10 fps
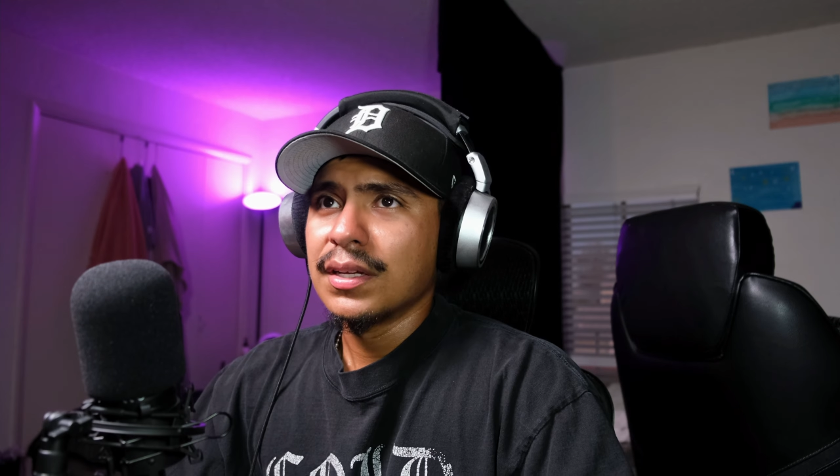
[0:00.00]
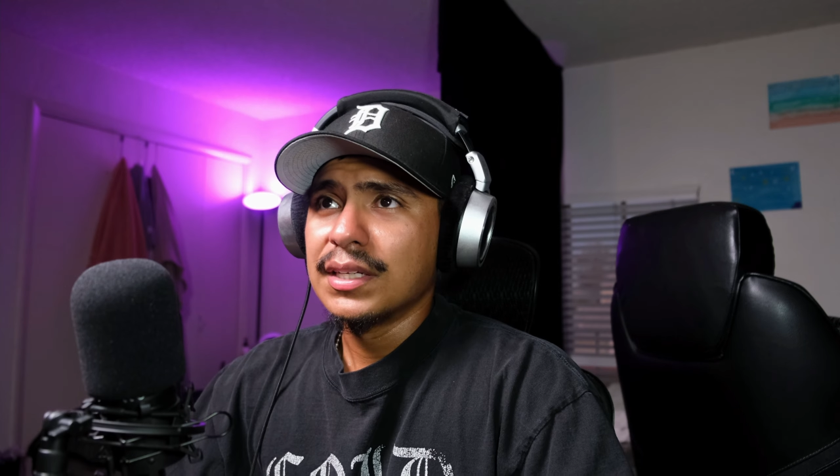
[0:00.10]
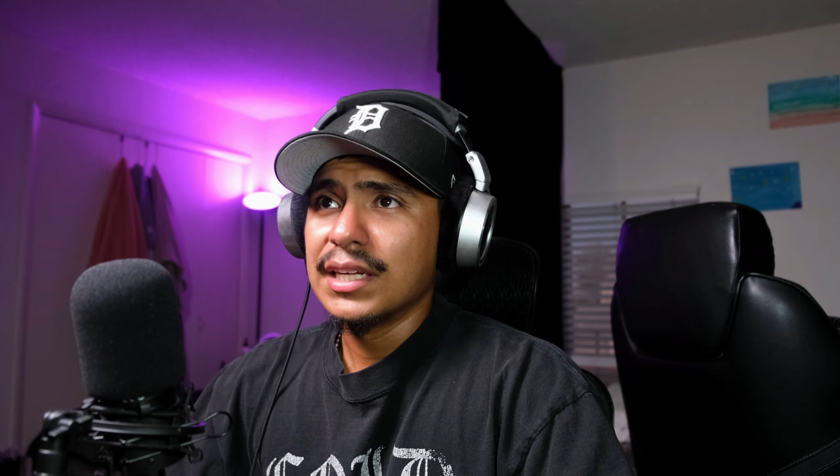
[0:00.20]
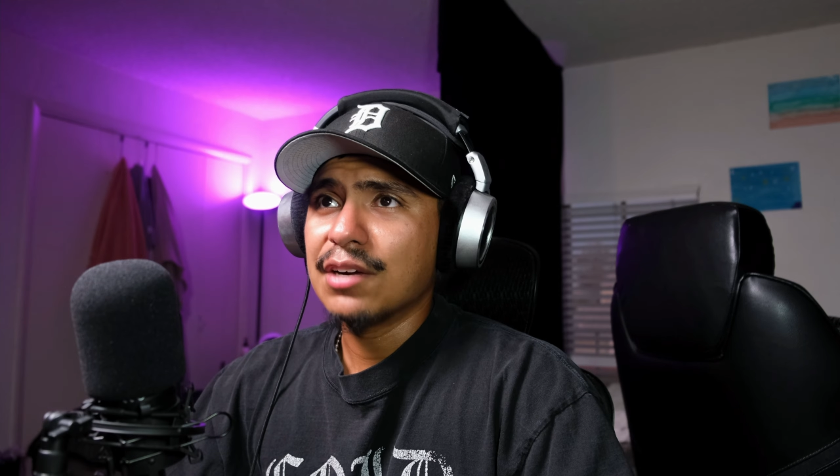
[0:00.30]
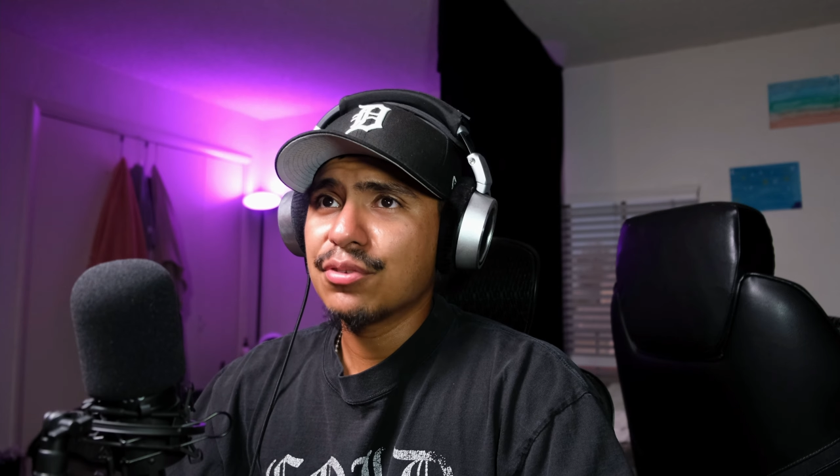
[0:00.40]

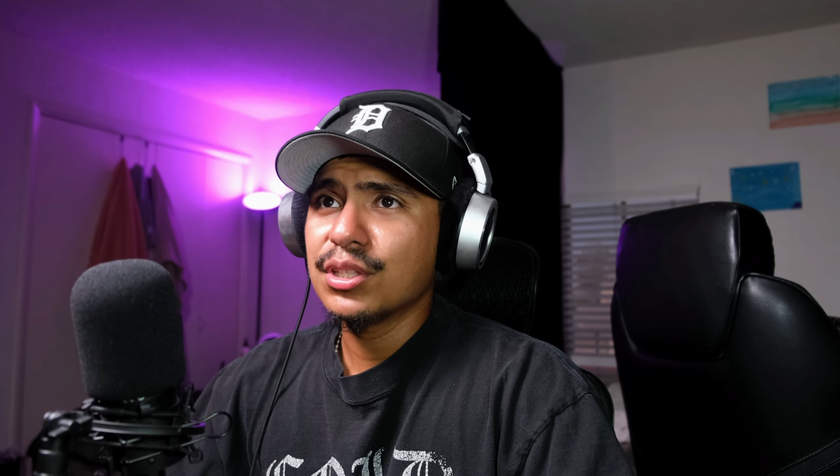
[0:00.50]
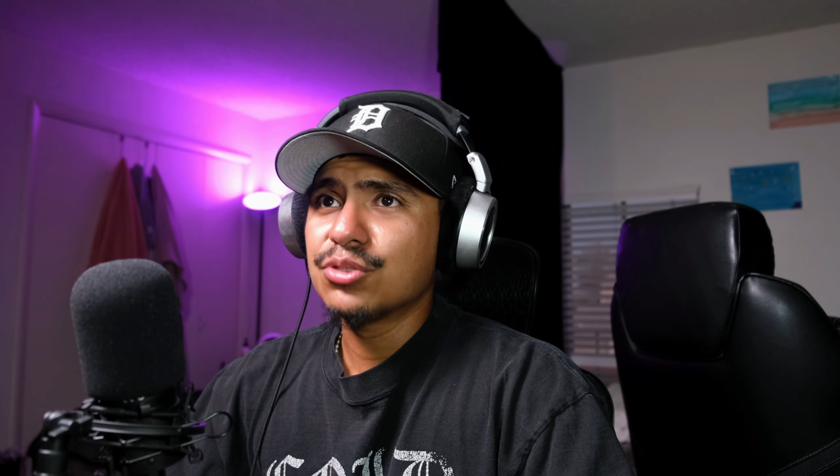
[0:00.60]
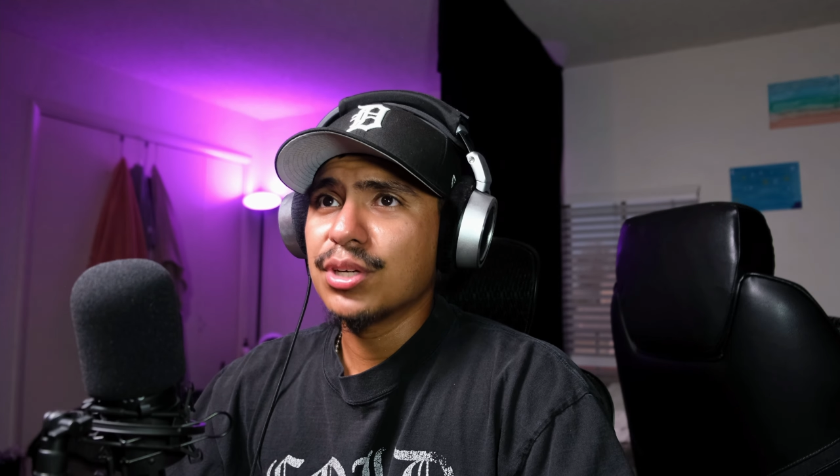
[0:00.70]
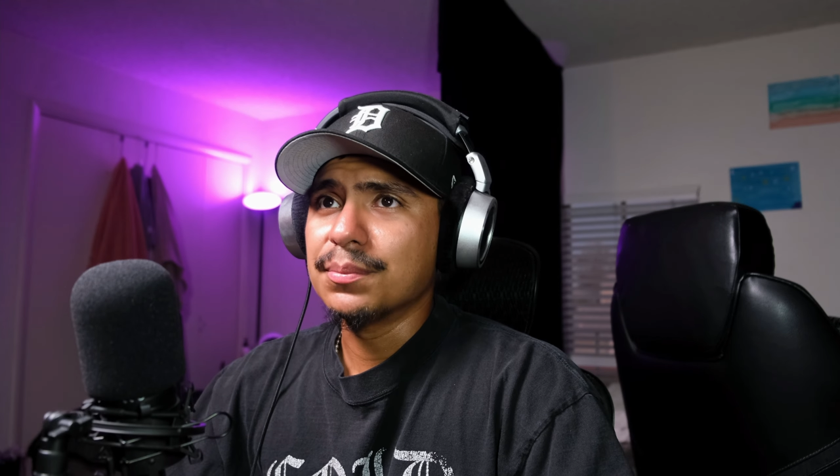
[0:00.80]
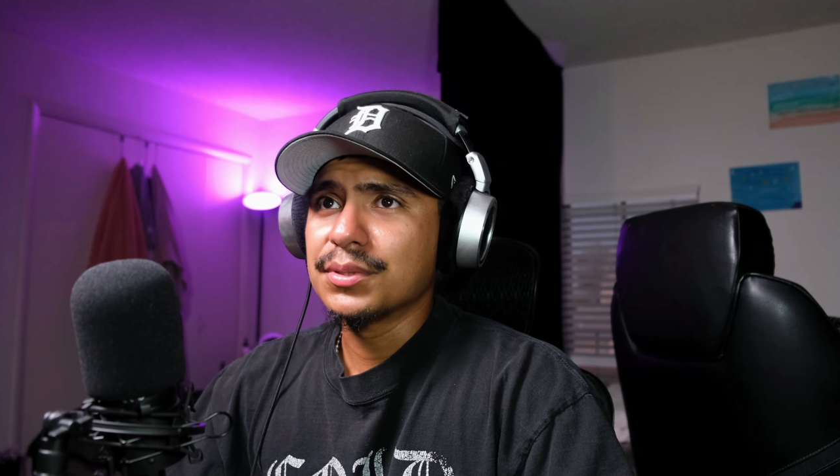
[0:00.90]
Now for the
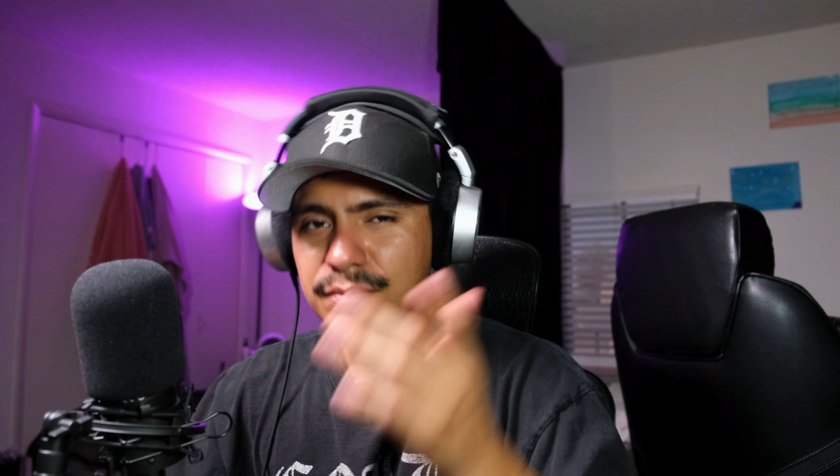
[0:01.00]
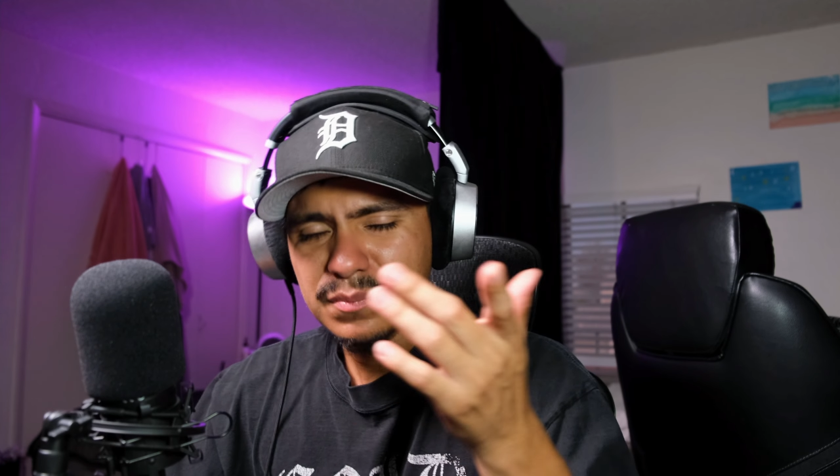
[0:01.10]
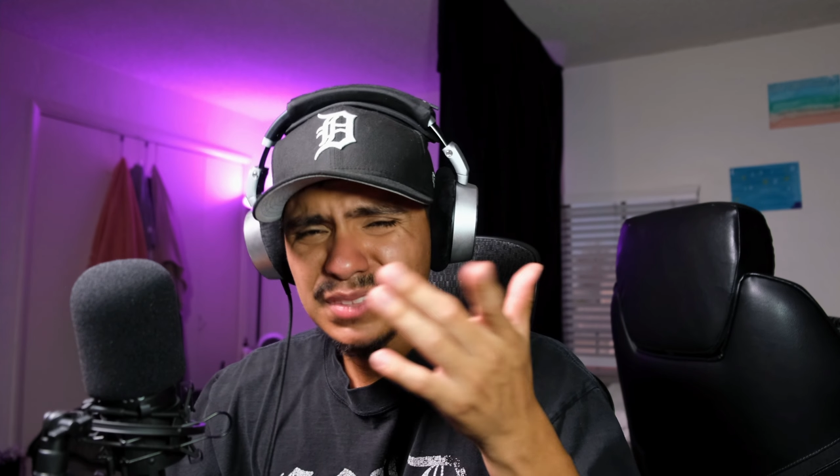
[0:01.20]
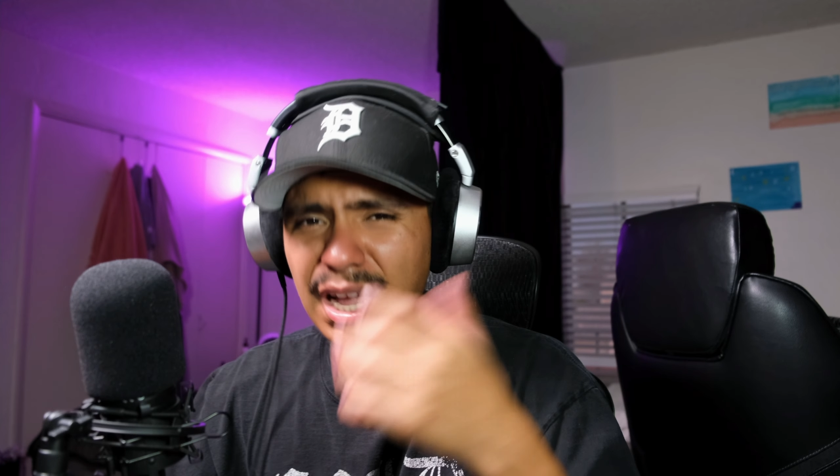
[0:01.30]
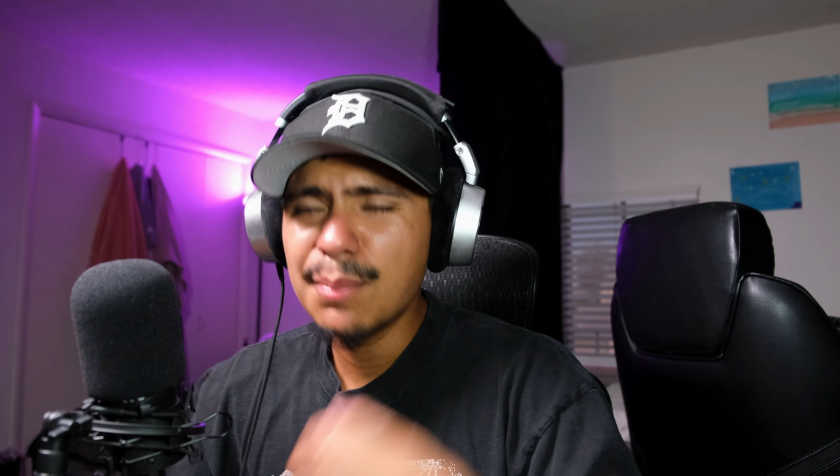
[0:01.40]
drums.
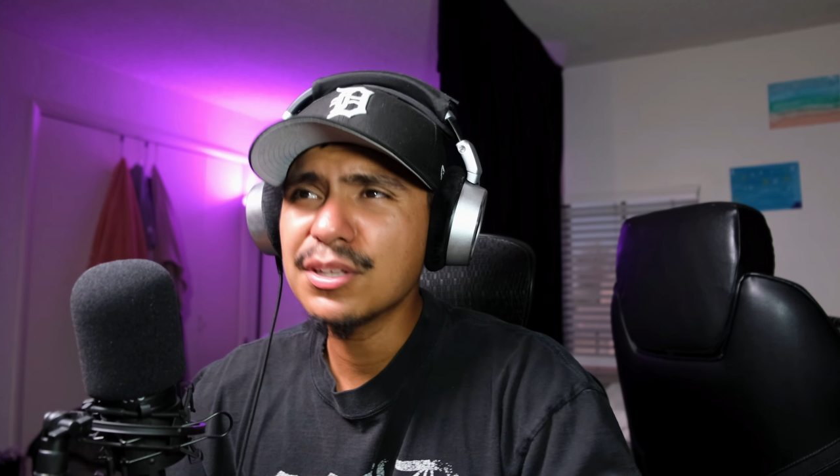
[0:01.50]
I'm gonna